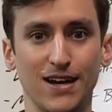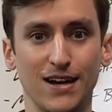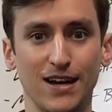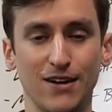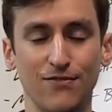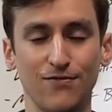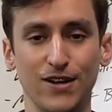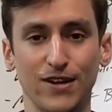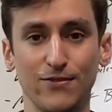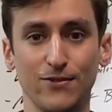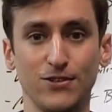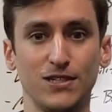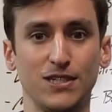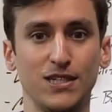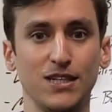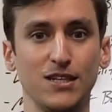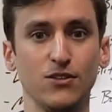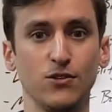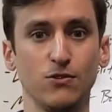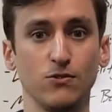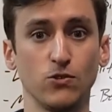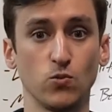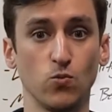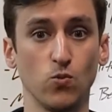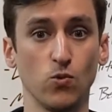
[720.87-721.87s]
I've never seen
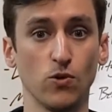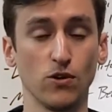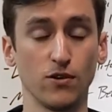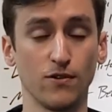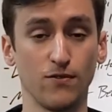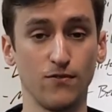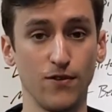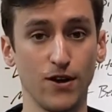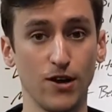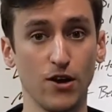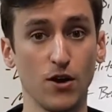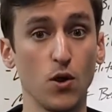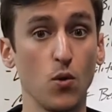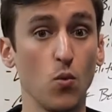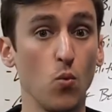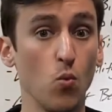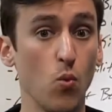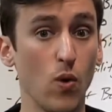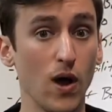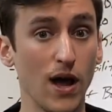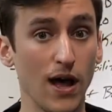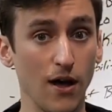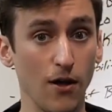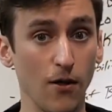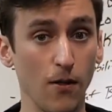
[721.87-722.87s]
those work very
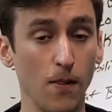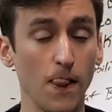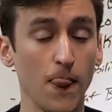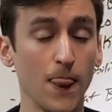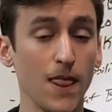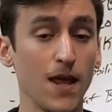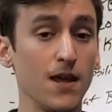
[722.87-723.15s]
well.